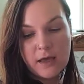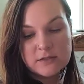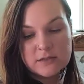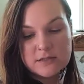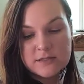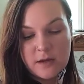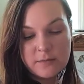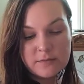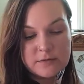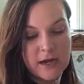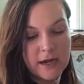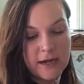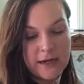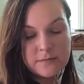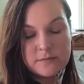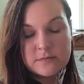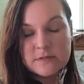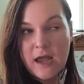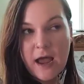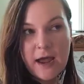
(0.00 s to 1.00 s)

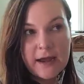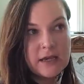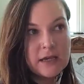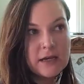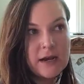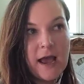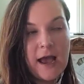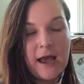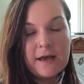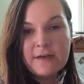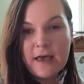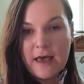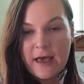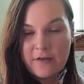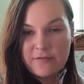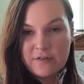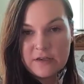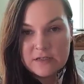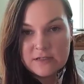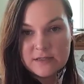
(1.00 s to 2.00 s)
Sometimes I can have a
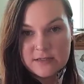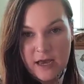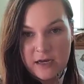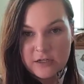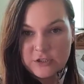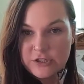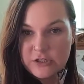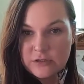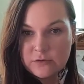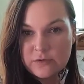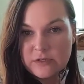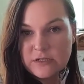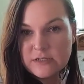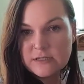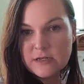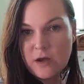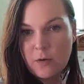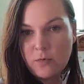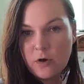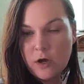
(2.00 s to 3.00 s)
heavy session with
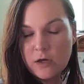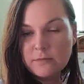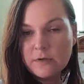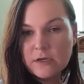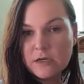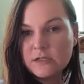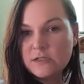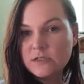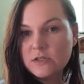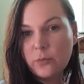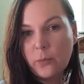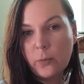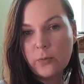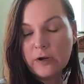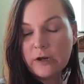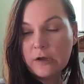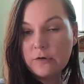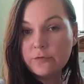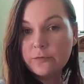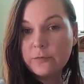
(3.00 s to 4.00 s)
someone because they're
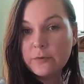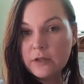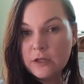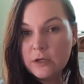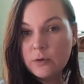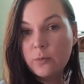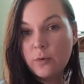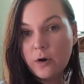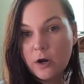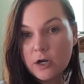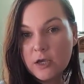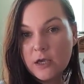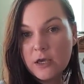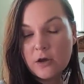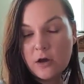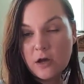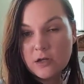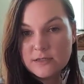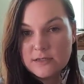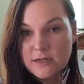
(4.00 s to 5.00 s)
re- really
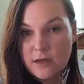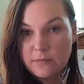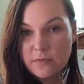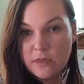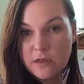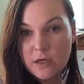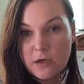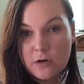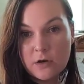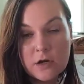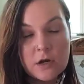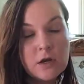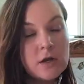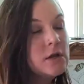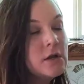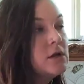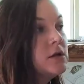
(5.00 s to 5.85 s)
working on something, or